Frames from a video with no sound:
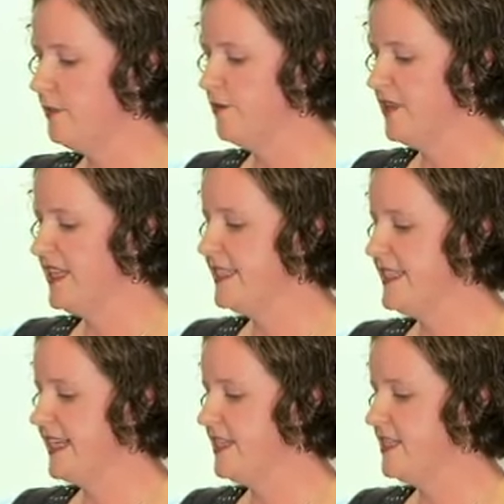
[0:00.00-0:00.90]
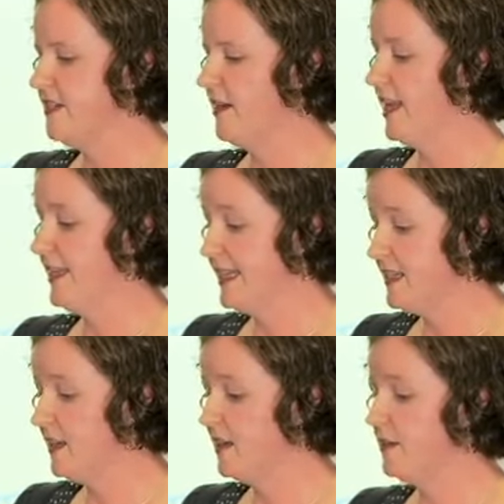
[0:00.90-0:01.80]
We'll then send a
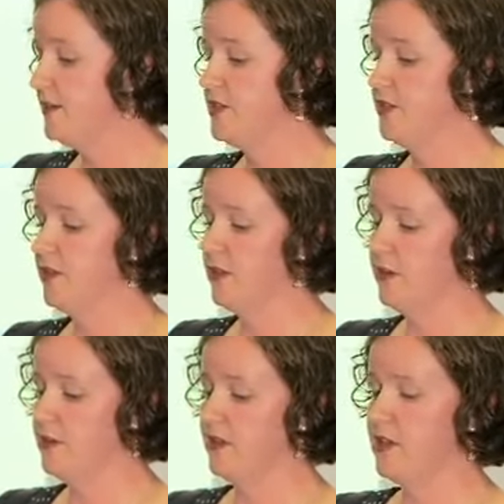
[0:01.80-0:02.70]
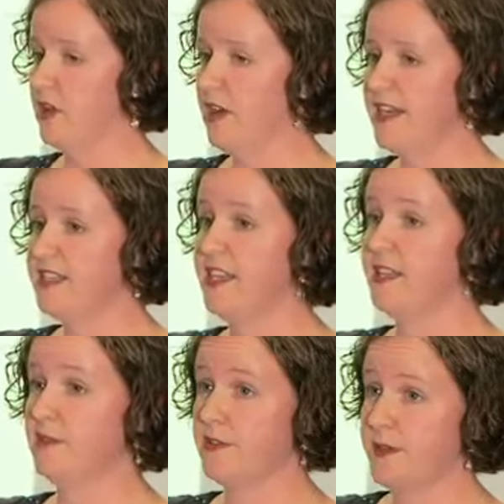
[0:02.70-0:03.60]
letter to the client and
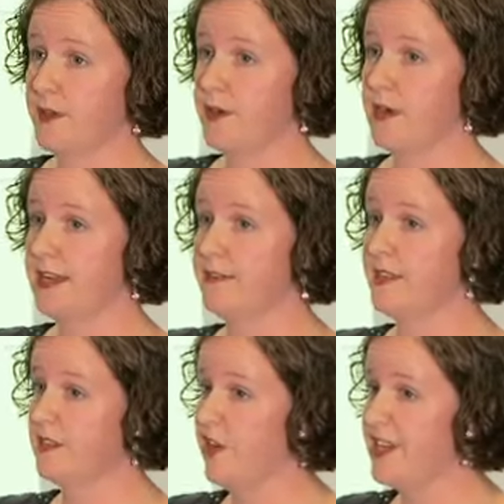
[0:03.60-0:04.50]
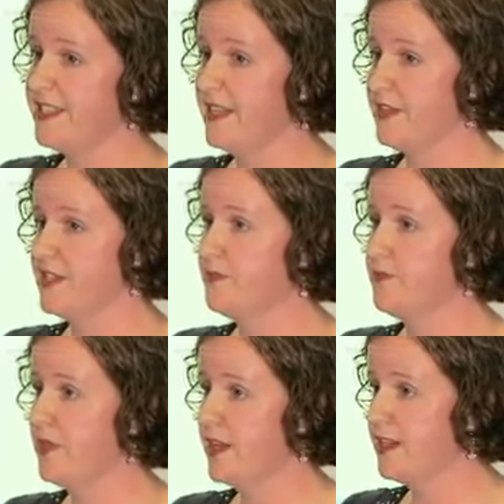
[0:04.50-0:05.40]
the referrer if the client's given us
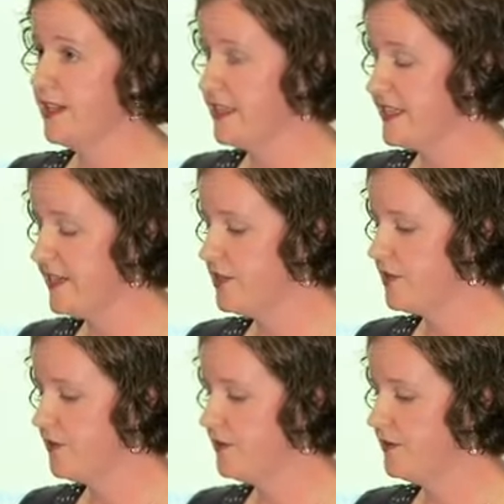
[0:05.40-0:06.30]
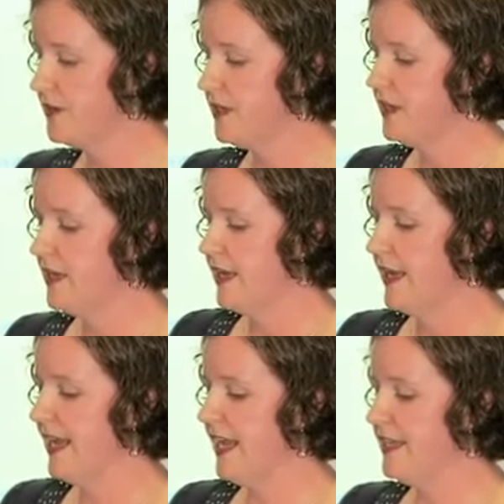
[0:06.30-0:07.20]
consent to.
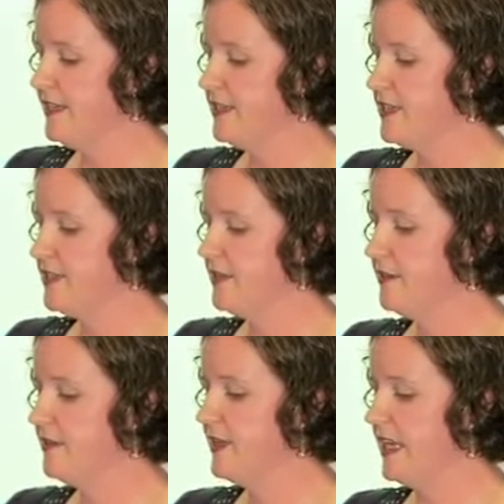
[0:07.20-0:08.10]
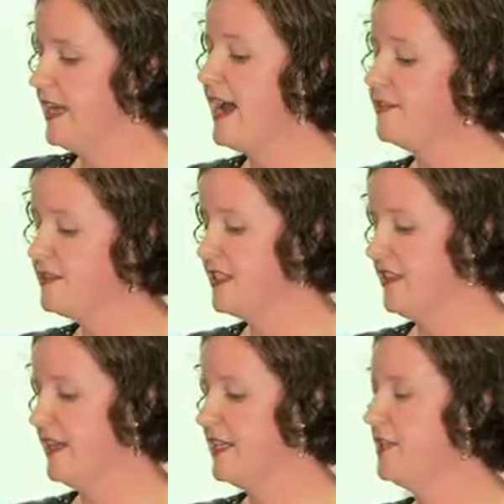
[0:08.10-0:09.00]
And then after
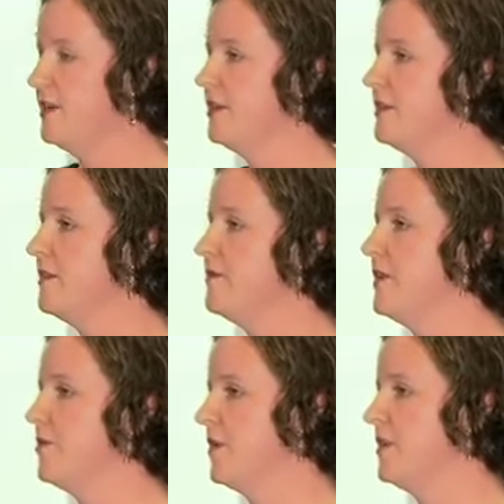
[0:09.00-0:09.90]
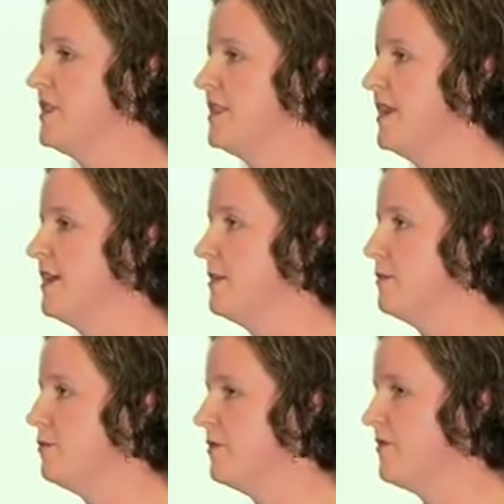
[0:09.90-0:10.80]
that, the VicRoads letter
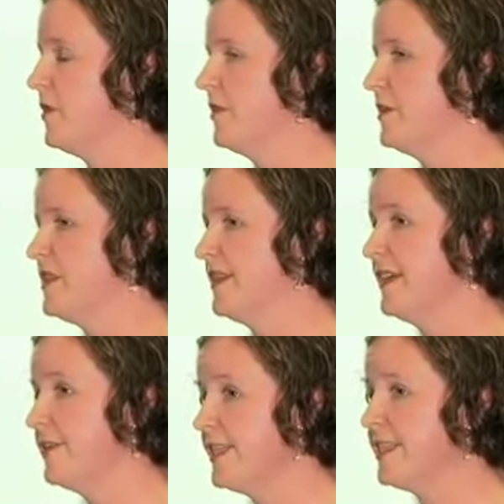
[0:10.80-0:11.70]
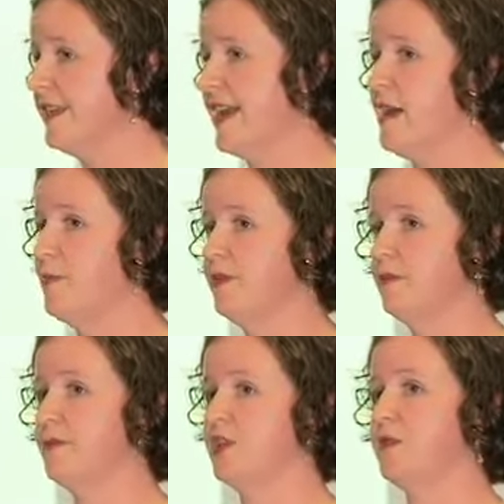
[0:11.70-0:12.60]
will follow. So there is a gap
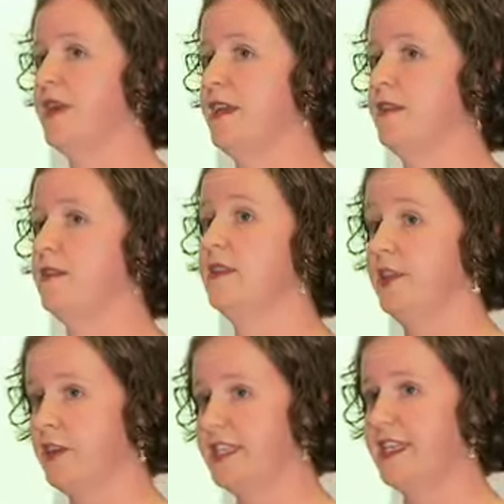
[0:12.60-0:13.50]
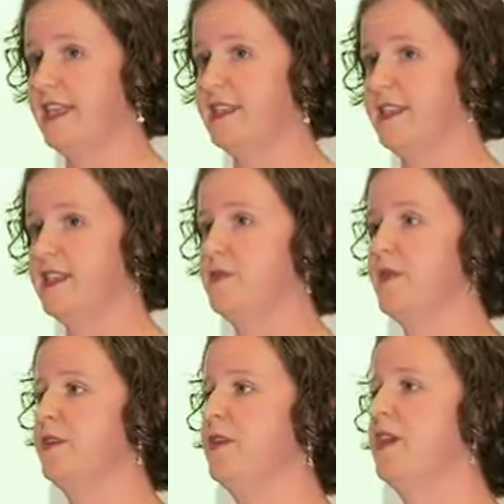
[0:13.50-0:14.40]
between the OT
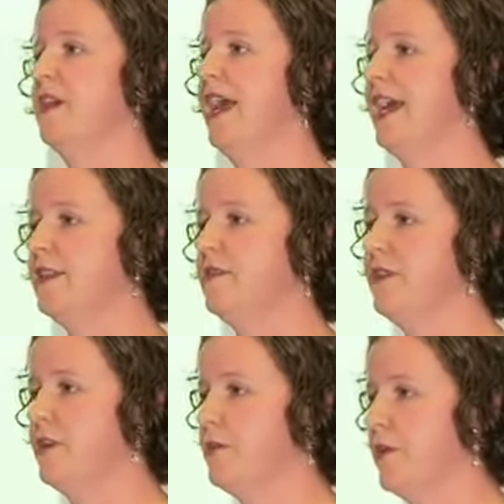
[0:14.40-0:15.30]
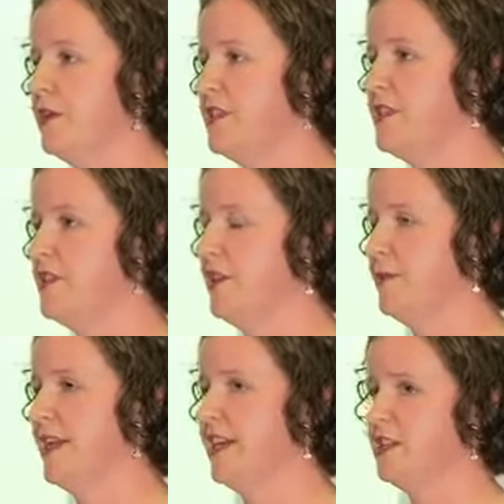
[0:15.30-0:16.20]
assessment and the VicRoads
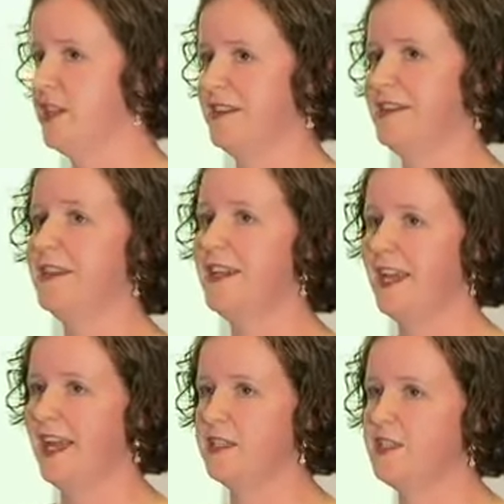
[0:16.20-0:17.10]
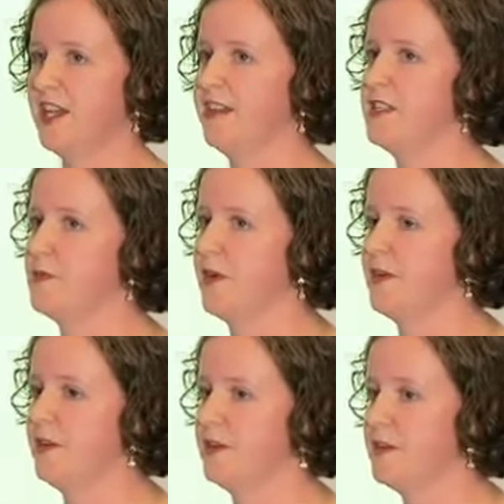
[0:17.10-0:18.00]
determination. And as Janet
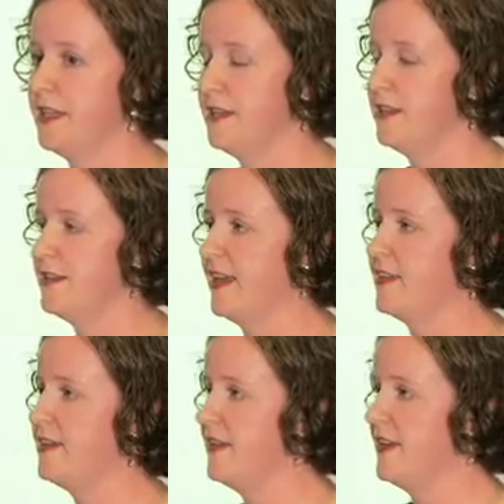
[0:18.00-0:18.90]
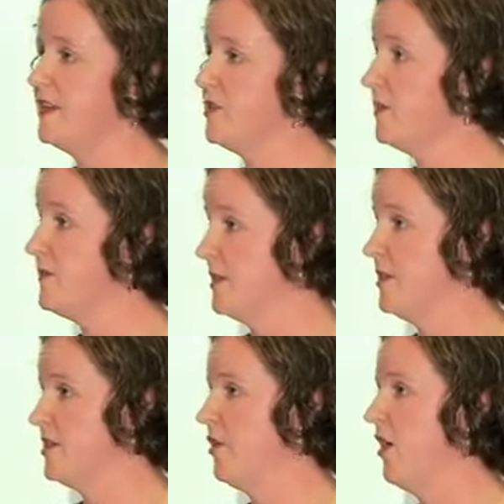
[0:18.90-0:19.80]
spoke earlier, that is often
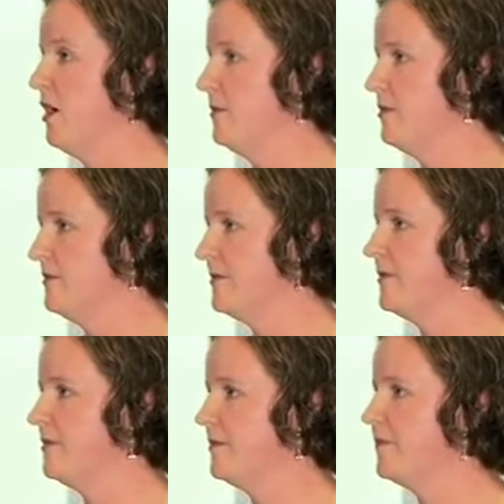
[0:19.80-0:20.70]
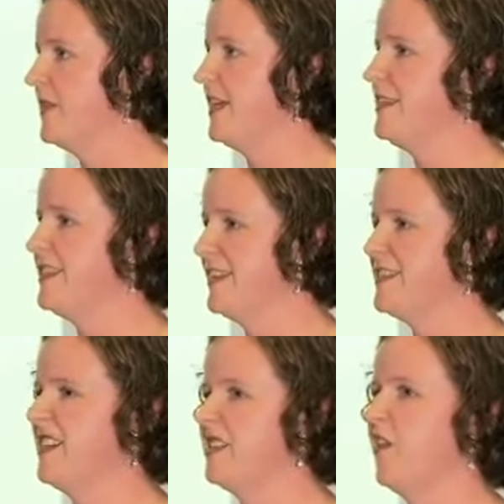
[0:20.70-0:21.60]
a time of
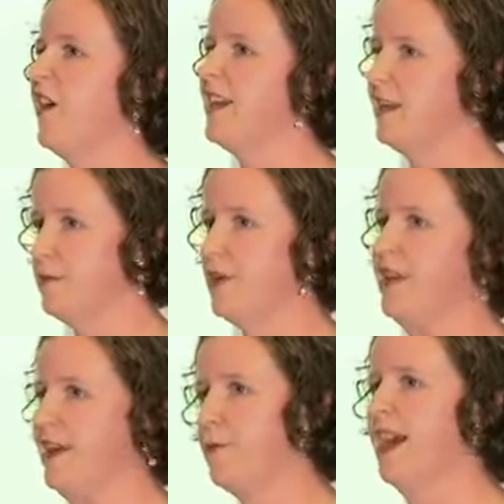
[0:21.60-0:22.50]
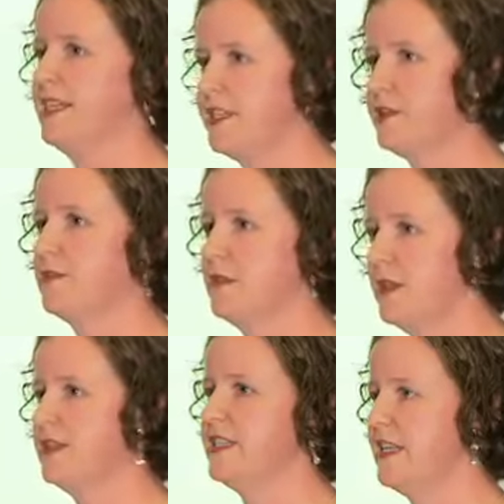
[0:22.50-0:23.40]
intense anxiety while they wait
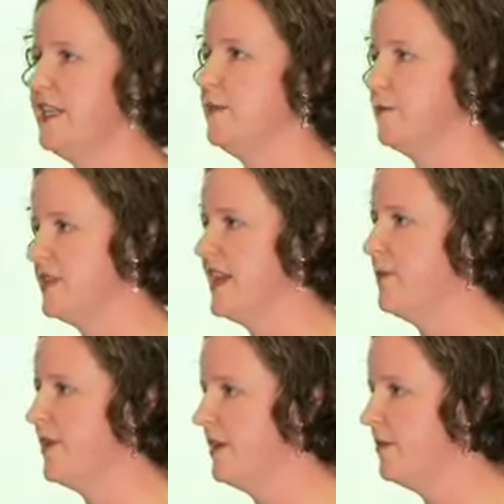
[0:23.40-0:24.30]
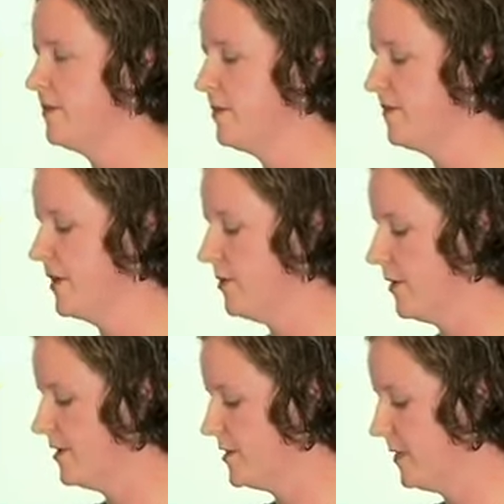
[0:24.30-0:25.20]
to hear what's happening from
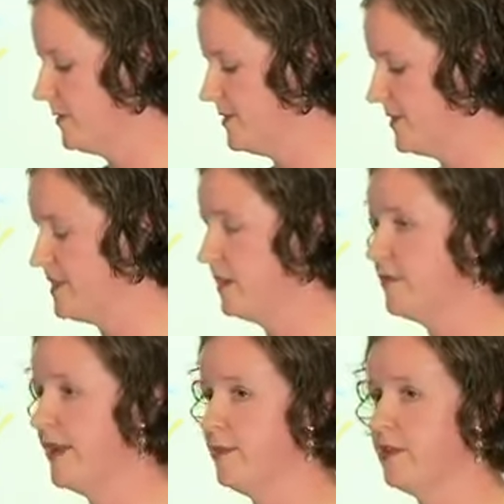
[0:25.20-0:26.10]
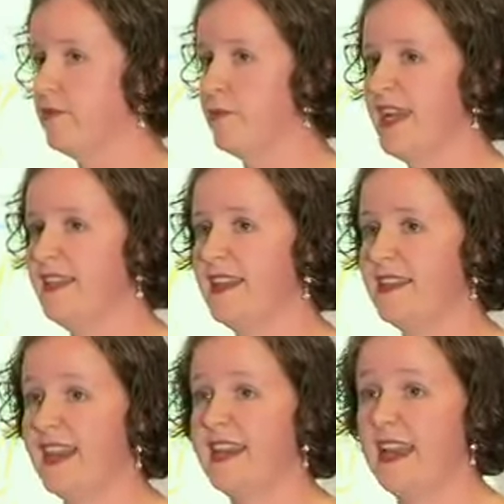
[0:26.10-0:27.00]
VicRoads, because for some people it will mean
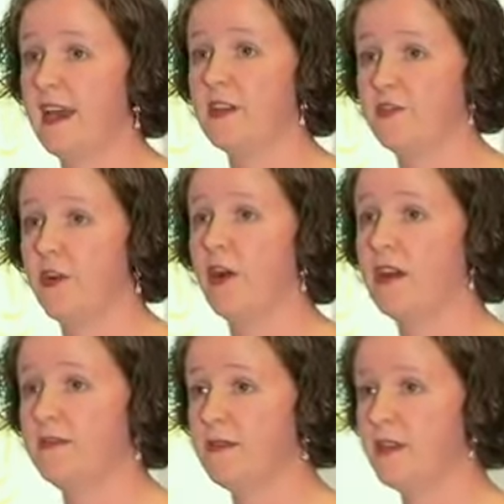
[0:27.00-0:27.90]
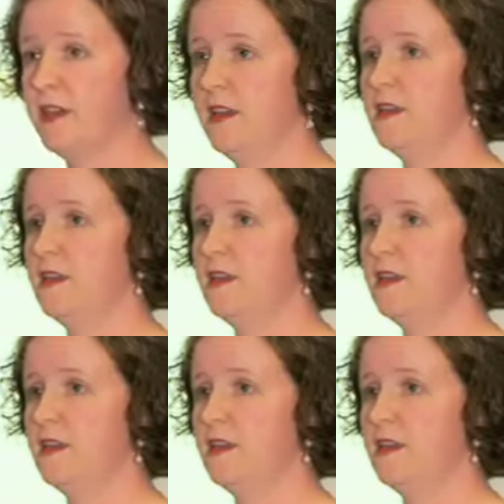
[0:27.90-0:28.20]
that they can't drive